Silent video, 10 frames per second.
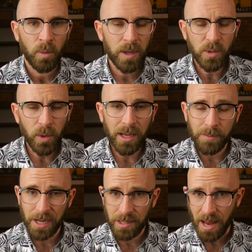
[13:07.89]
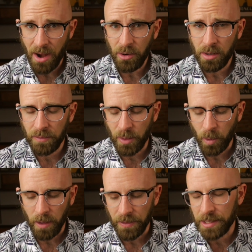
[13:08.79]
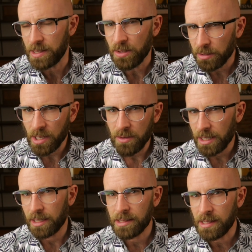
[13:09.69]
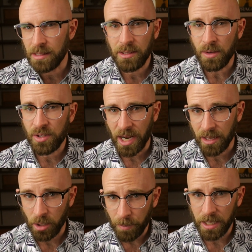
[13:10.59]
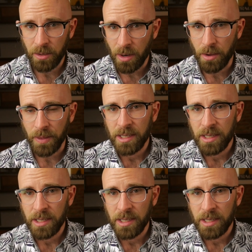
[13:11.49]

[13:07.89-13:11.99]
We're talking about an area of the world that is not only going to see huge economic growth,